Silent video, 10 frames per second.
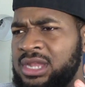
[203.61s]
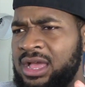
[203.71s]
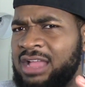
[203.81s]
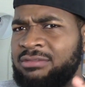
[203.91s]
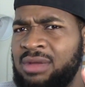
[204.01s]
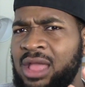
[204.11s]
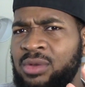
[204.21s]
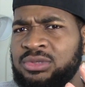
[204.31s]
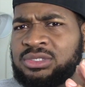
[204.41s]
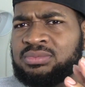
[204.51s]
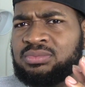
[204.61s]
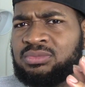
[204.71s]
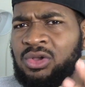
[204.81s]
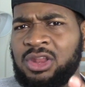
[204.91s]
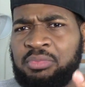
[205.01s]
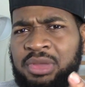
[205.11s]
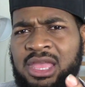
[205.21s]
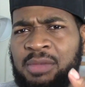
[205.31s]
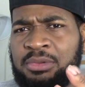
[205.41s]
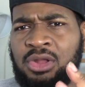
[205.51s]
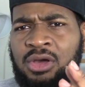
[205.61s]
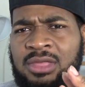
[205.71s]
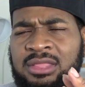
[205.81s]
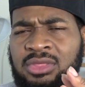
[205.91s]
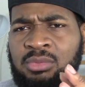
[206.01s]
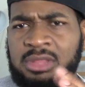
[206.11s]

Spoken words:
Now, everybody was gonna pay up and all that, though,